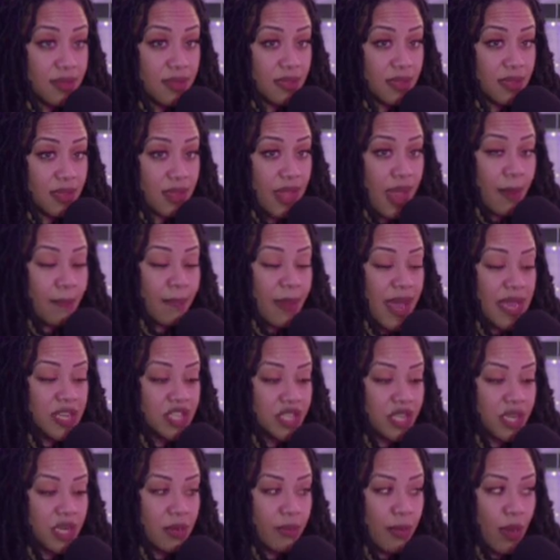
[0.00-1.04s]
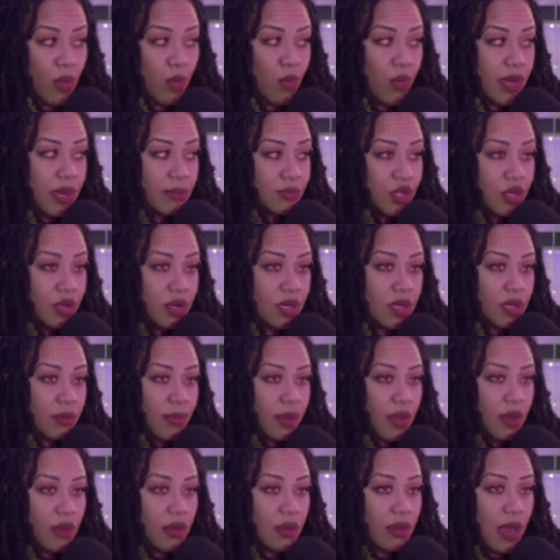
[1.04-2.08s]
I'm passionate about what I'm talking
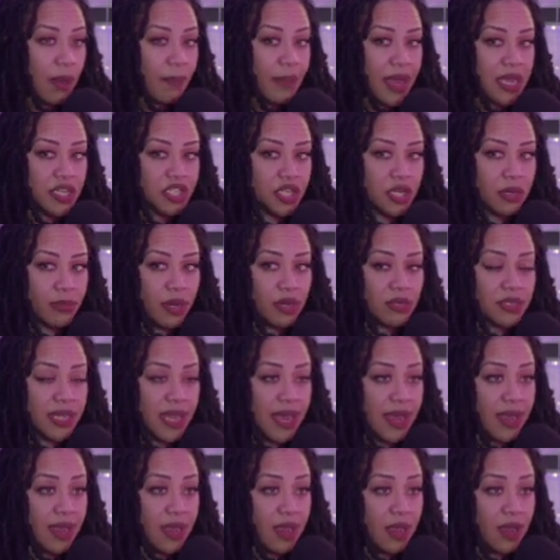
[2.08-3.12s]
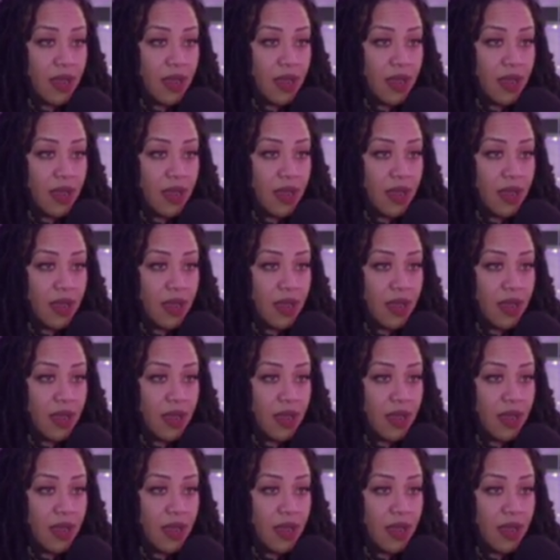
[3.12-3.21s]
about. I'm passionate about that.